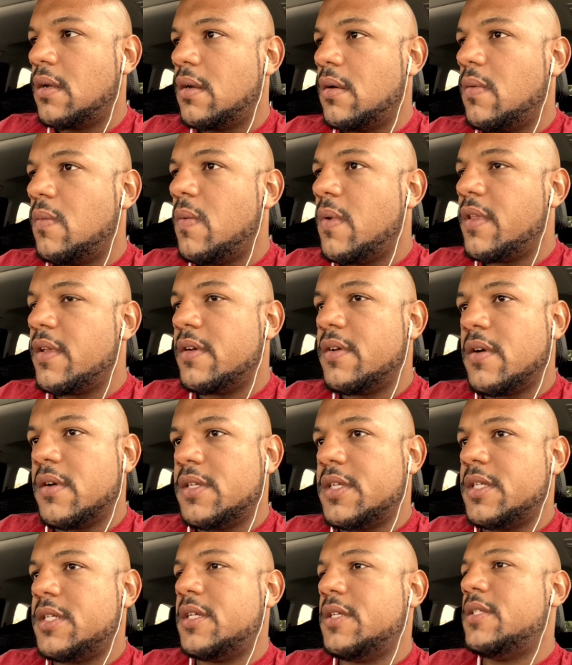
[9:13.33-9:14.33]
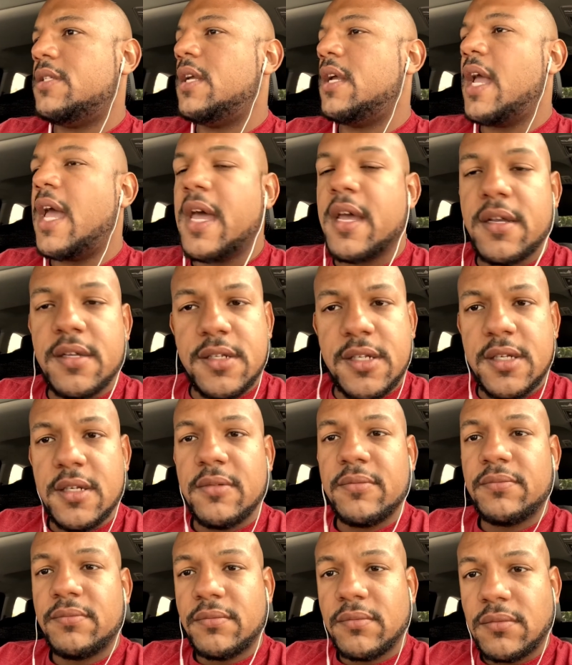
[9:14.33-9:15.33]
with a narcissistic ex,
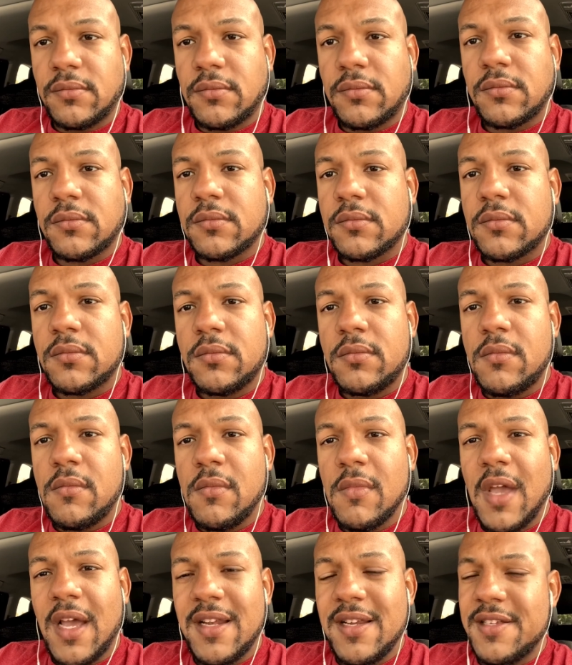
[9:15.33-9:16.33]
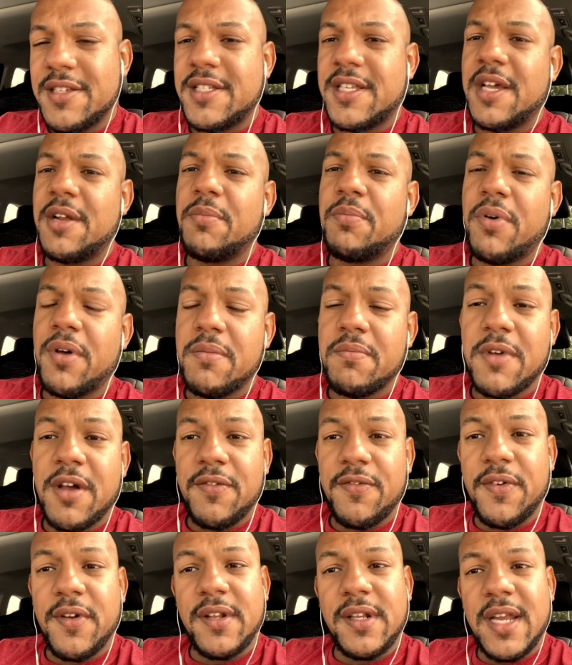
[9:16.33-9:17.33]
and instead of putting my
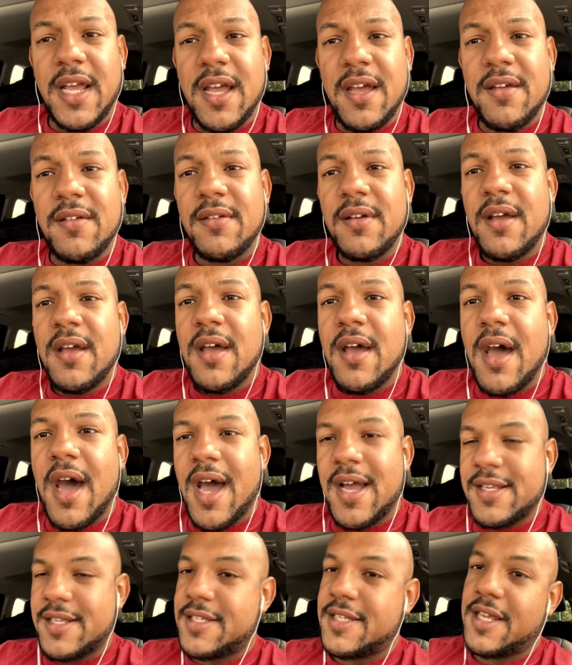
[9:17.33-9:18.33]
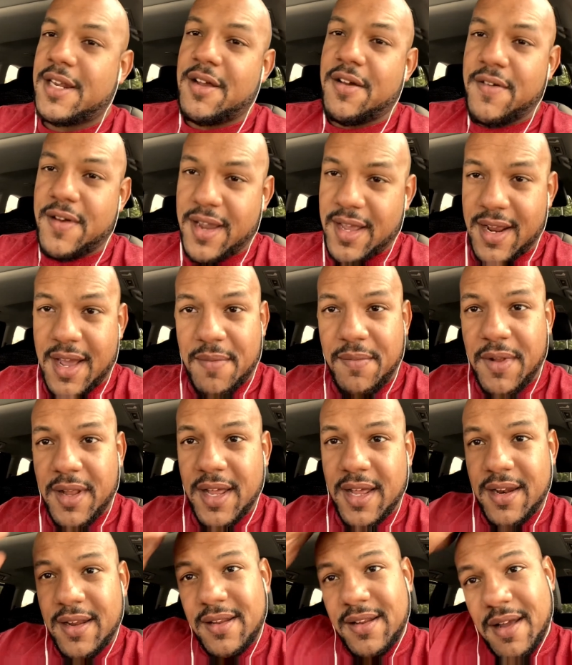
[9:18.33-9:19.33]
foot down, I just said, all right, I'm
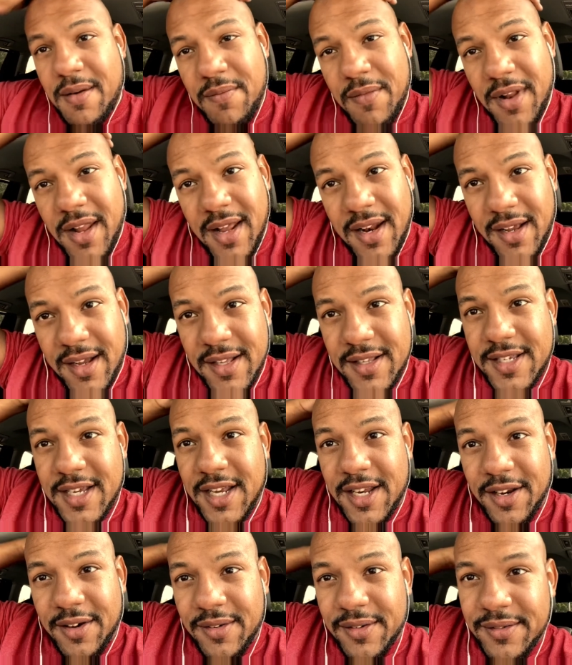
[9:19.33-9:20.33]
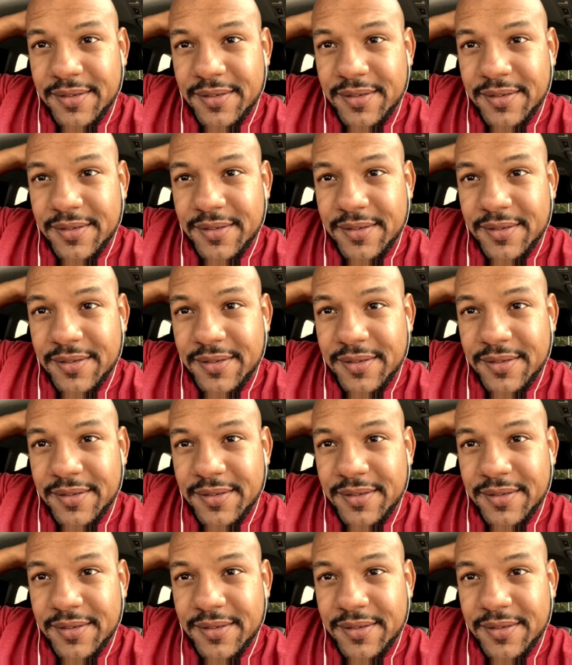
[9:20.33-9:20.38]
gonna let it continue.